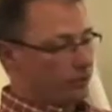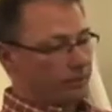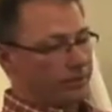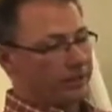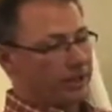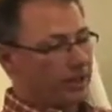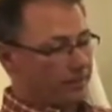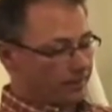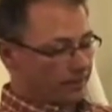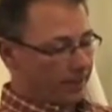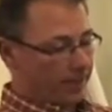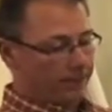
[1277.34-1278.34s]
you bring it
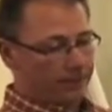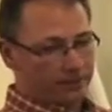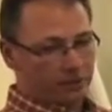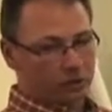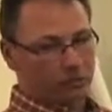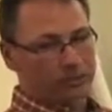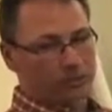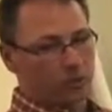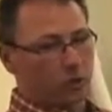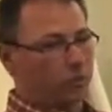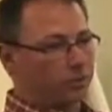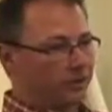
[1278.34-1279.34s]
up and you split it
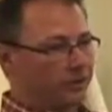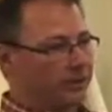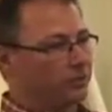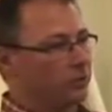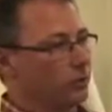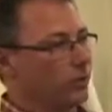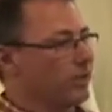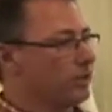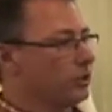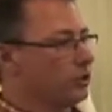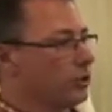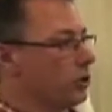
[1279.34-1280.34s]
open, and it gives you an
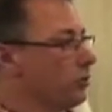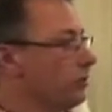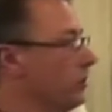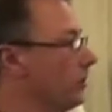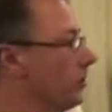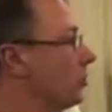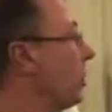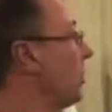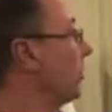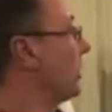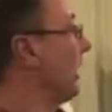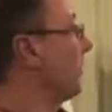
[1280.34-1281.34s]
undisturbed
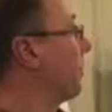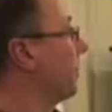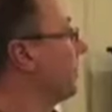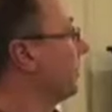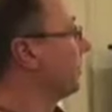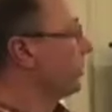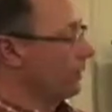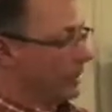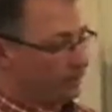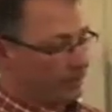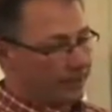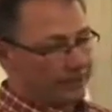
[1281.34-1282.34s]
soil sample. So you
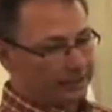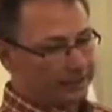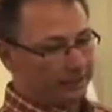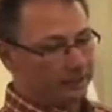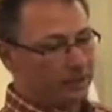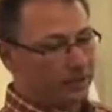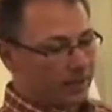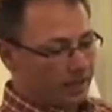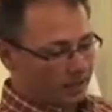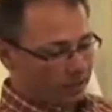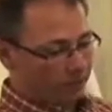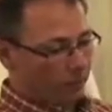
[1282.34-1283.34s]
have an idea
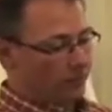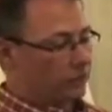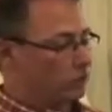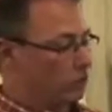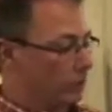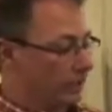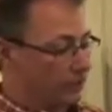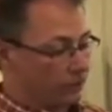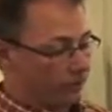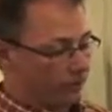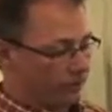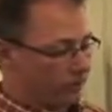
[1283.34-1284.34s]
of what the
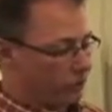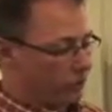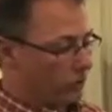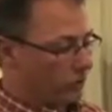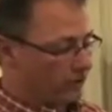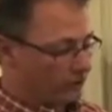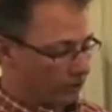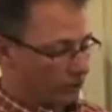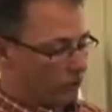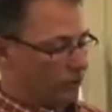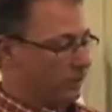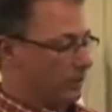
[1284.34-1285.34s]
stratigraphy of the soil is, and
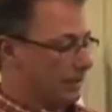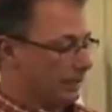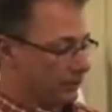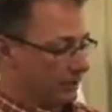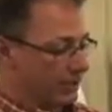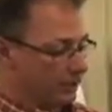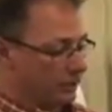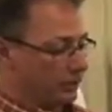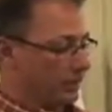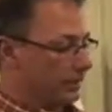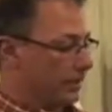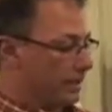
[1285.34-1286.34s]
you can collect samples
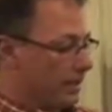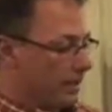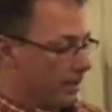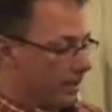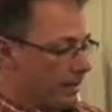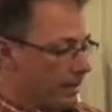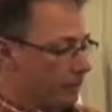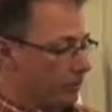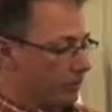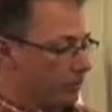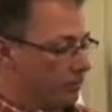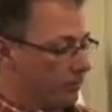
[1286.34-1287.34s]
that you
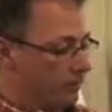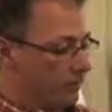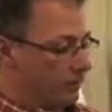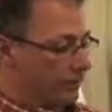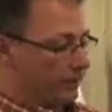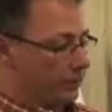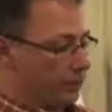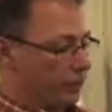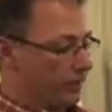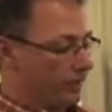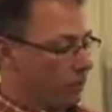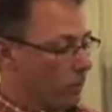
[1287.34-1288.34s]
can be fairly
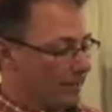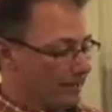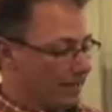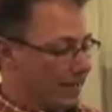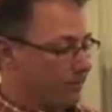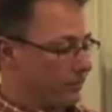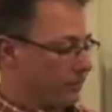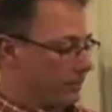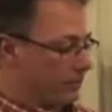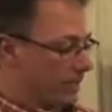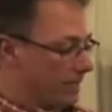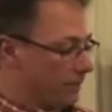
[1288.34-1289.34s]
certain of what depth the
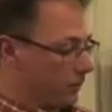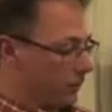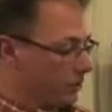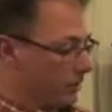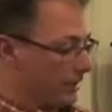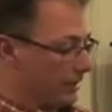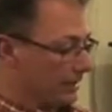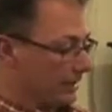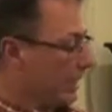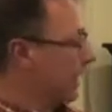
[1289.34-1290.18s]
sample was collected